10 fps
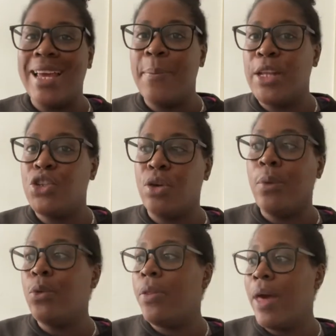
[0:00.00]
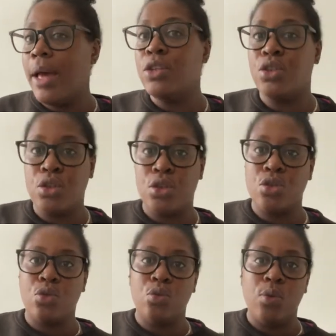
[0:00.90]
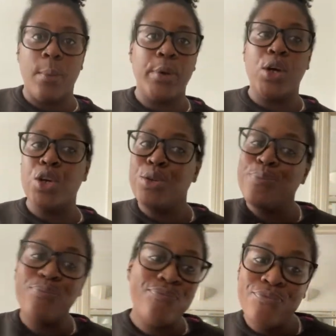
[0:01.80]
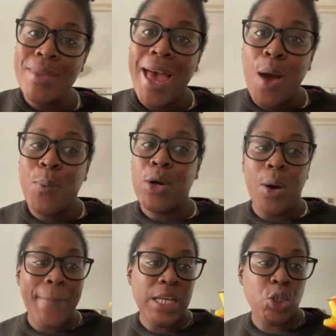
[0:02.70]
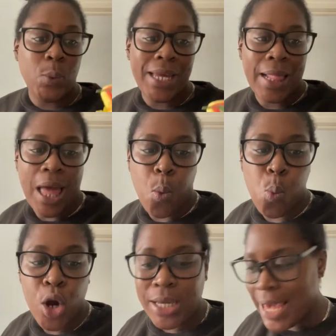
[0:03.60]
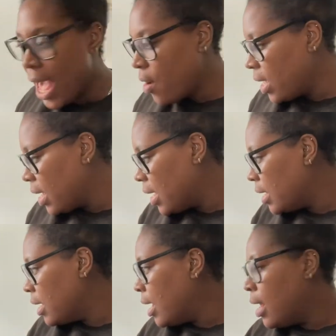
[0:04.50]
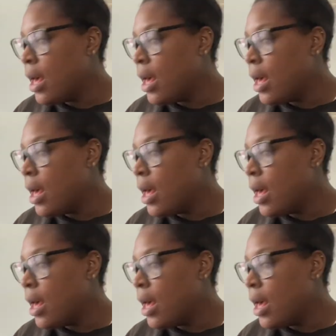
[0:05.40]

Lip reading: I made sure I wore that to the school run because we got to make sure we get that workout in.